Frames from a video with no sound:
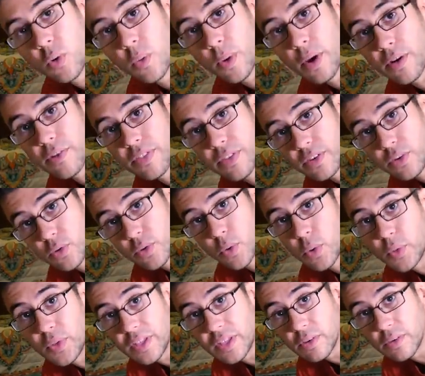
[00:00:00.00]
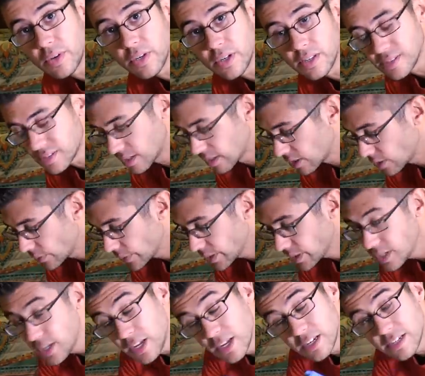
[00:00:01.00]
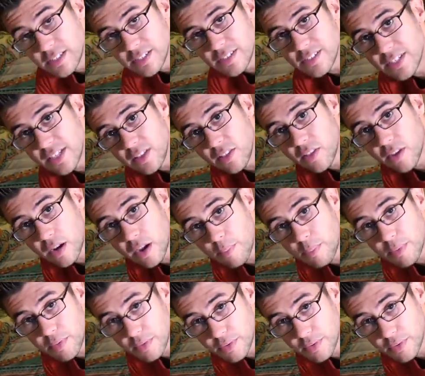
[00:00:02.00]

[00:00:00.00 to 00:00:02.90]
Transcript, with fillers: where the new cooling unit is going to go in to seal it up